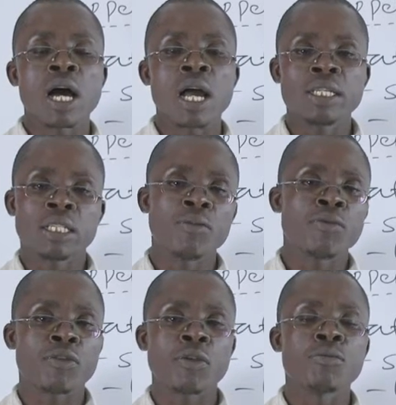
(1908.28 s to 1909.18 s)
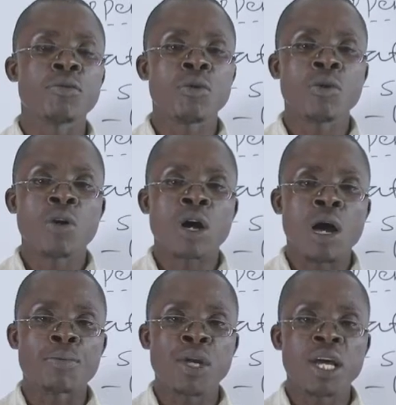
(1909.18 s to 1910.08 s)
item from
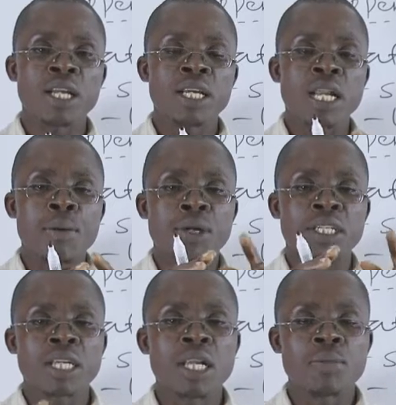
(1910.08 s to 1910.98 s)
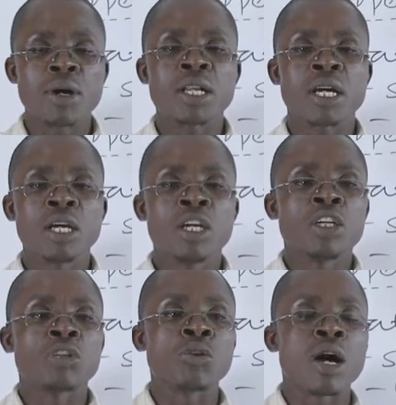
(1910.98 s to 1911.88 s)
appearing in a particular manner
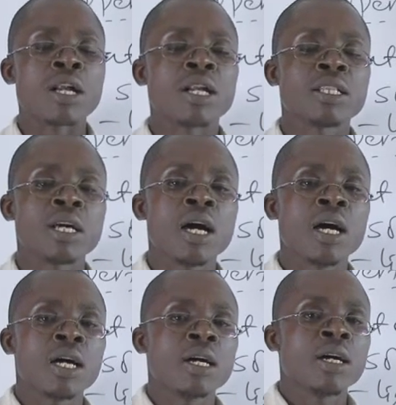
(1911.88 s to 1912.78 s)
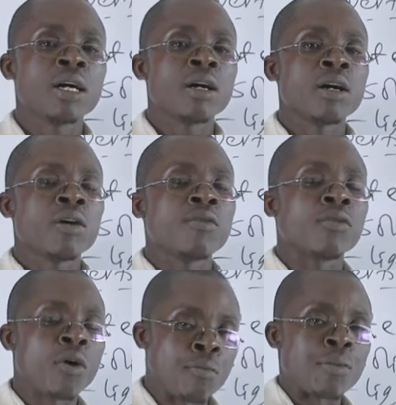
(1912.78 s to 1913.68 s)
to another
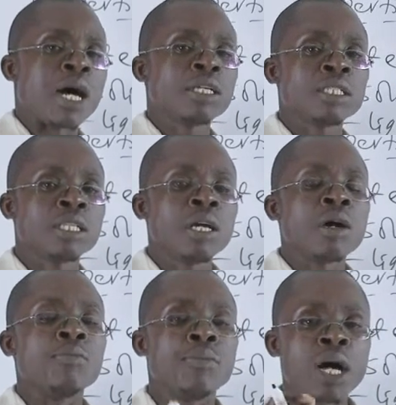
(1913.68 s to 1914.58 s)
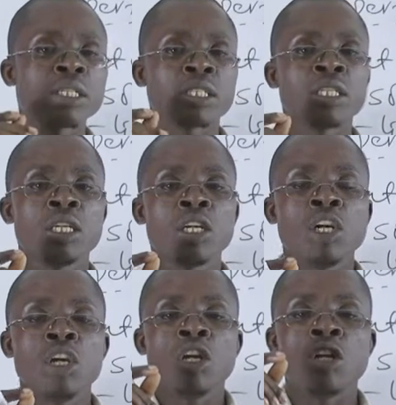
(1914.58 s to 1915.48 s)
format, but
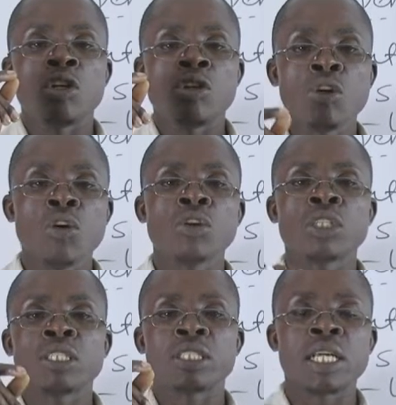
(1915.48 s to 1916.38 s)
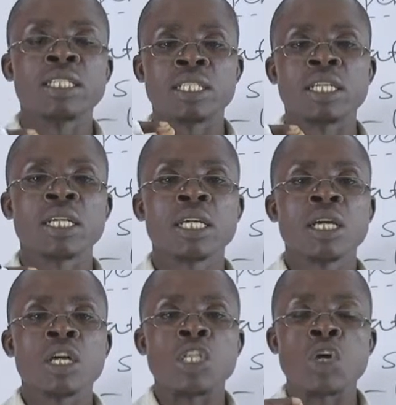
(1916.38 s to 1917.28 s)
not changing
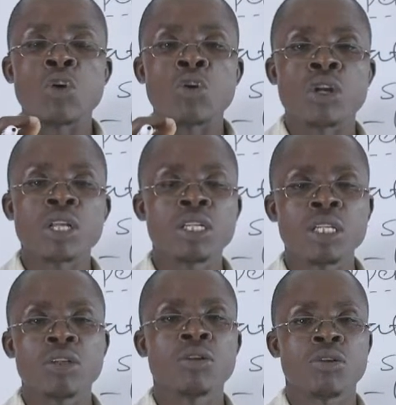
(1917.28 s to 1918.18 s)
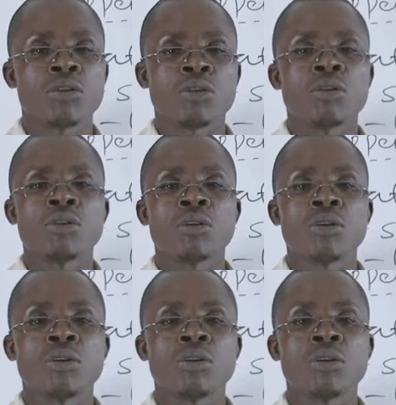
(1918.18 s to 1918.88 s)
the original